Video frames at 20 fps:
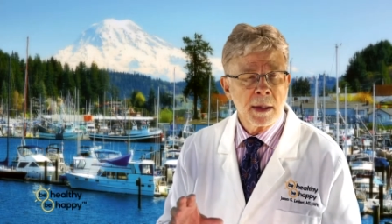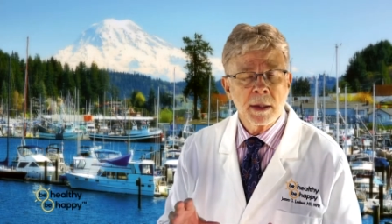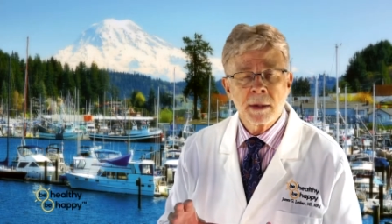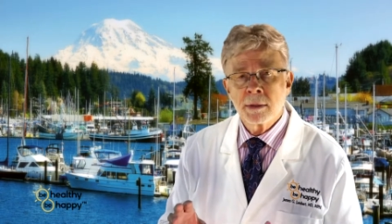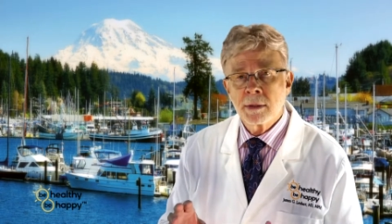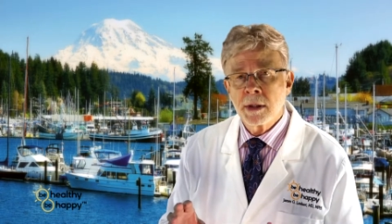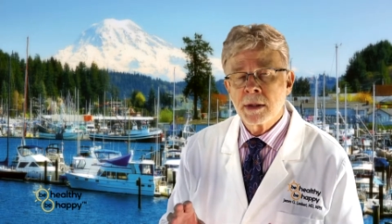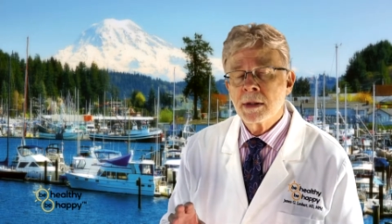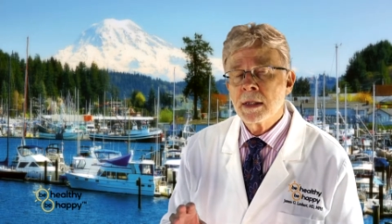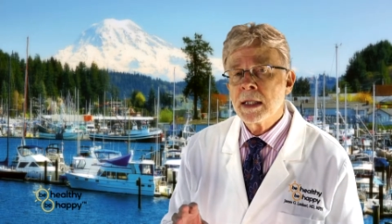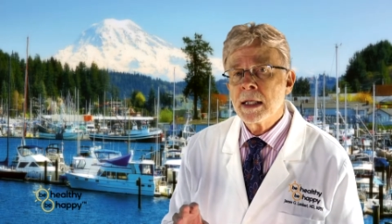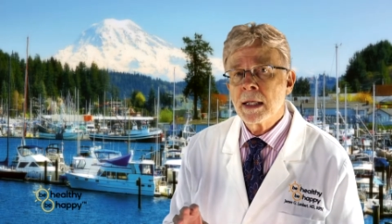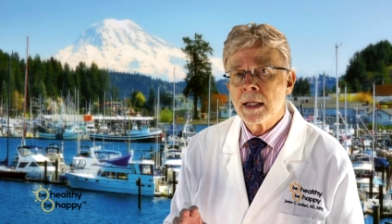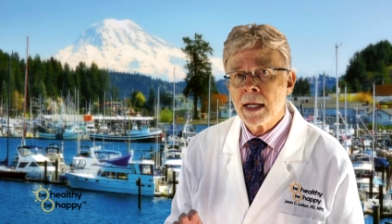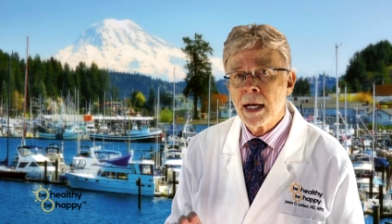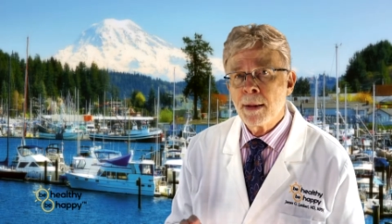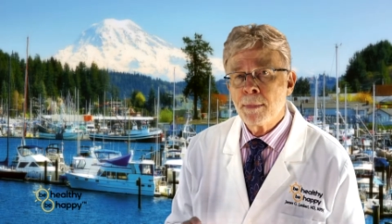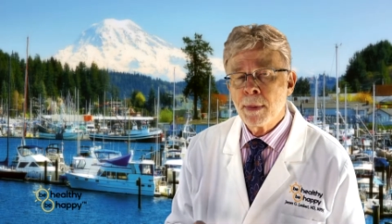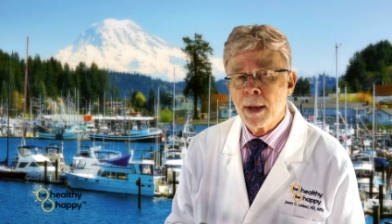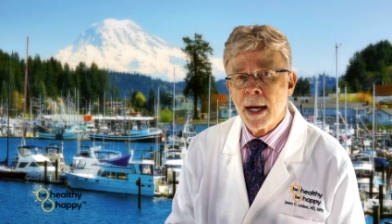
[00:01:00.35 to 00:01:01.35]
uh, the D N
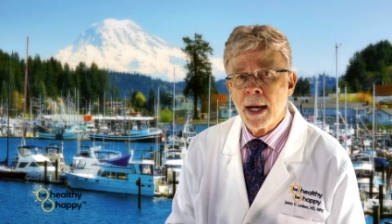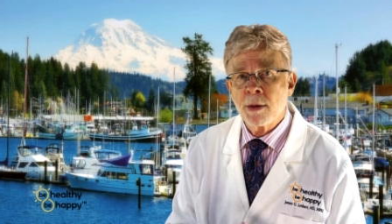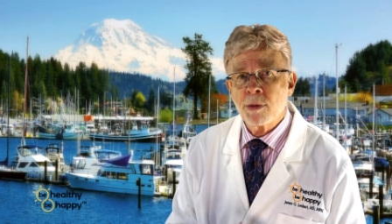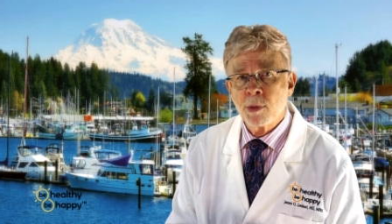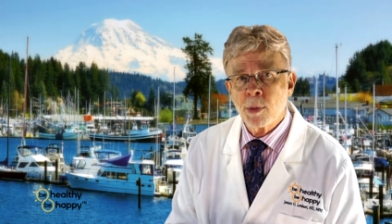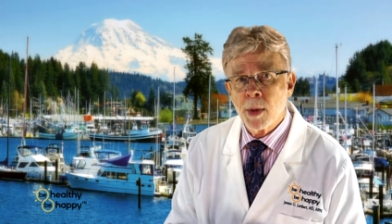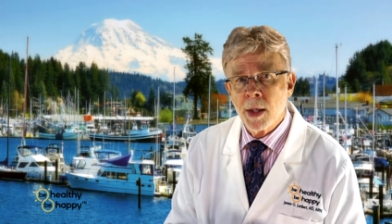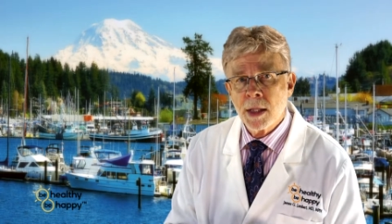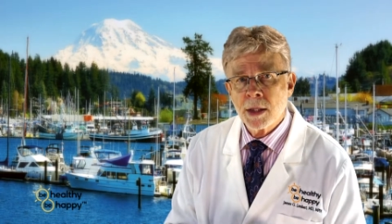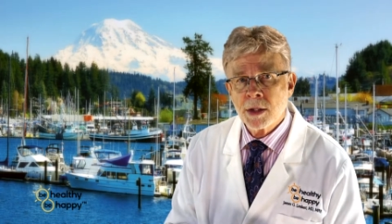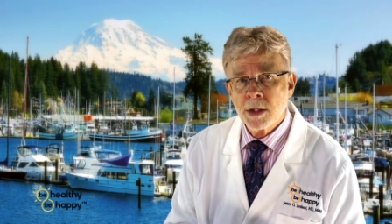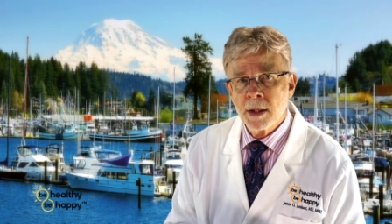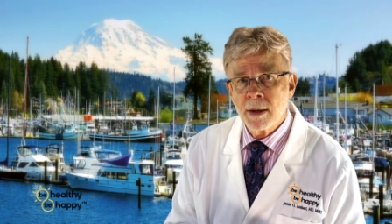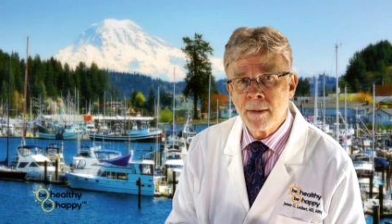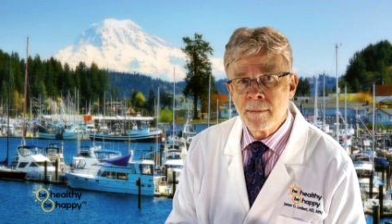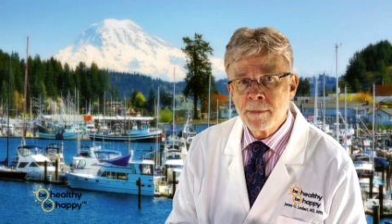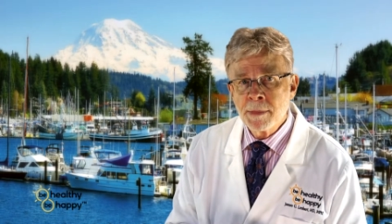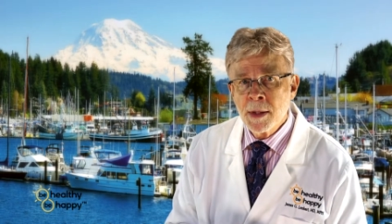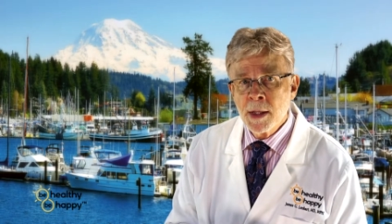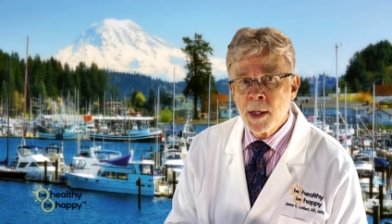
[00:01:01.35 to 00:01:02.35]
A pathways.
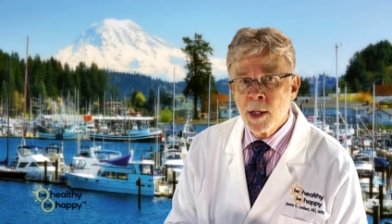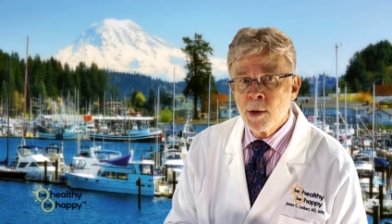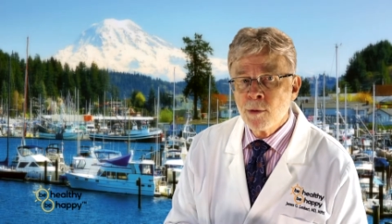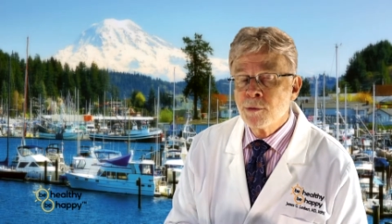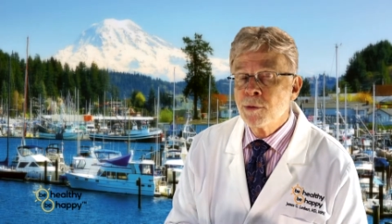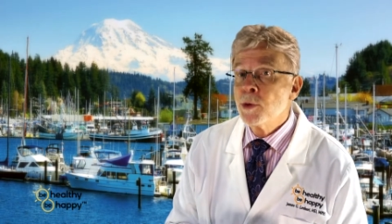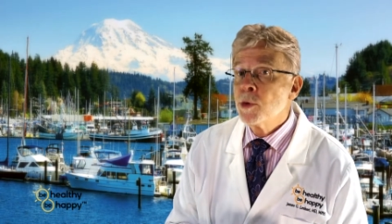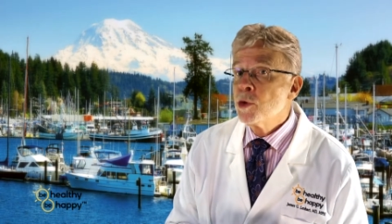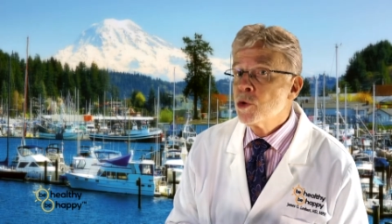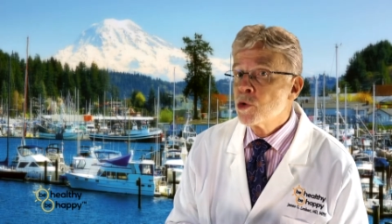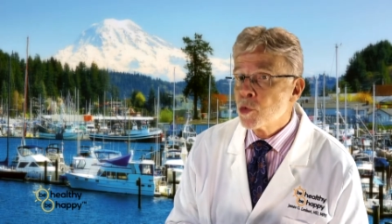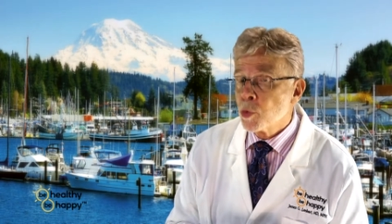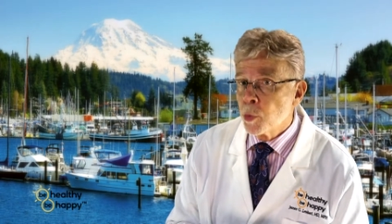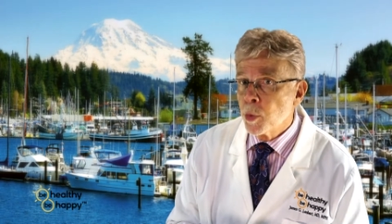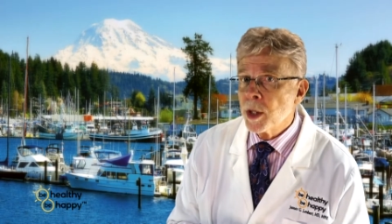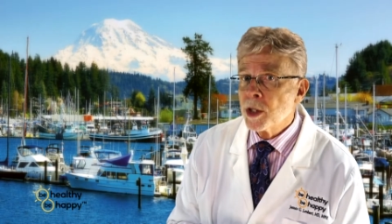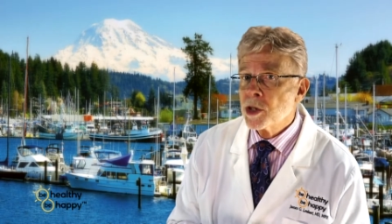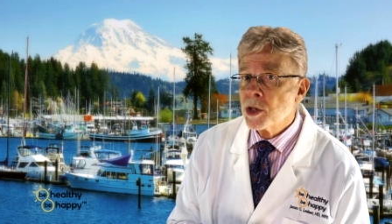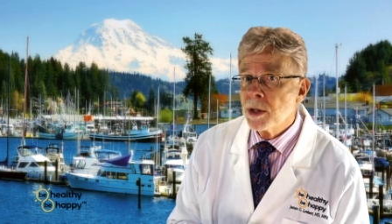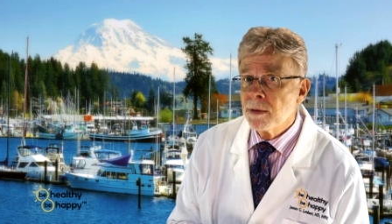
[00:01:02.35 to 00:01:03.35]
Foods
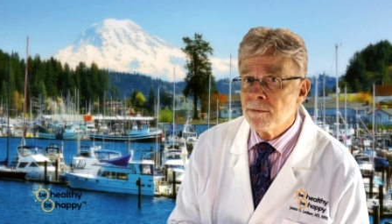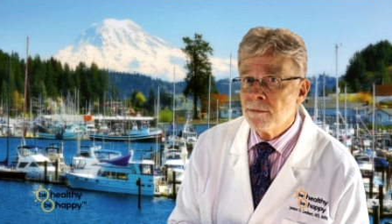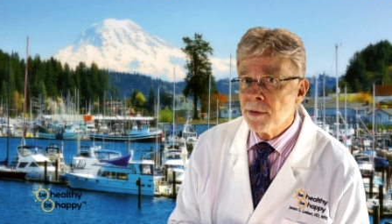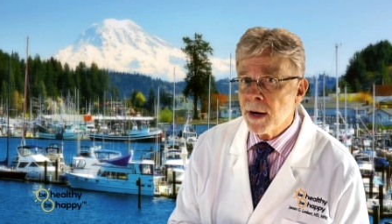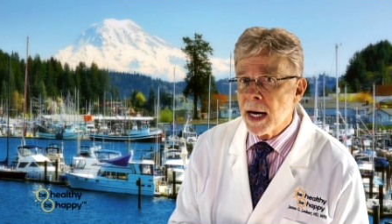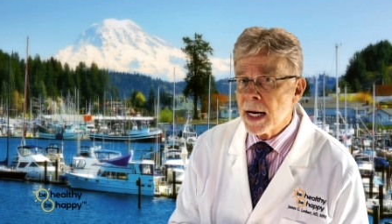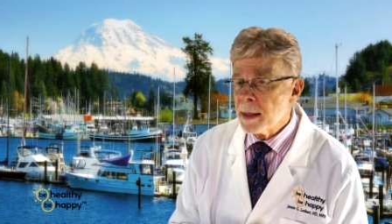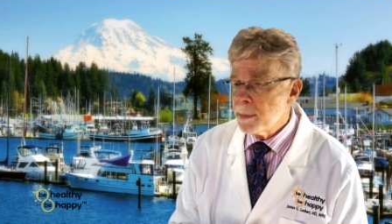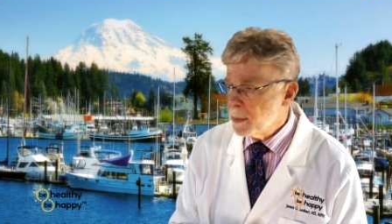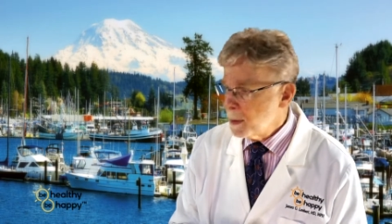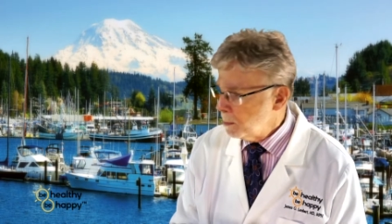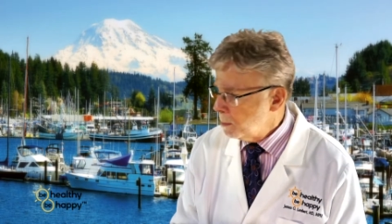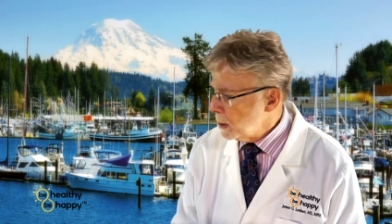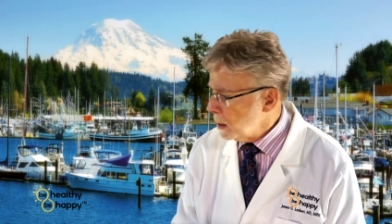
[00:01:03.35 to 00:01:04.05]
rich in vitamin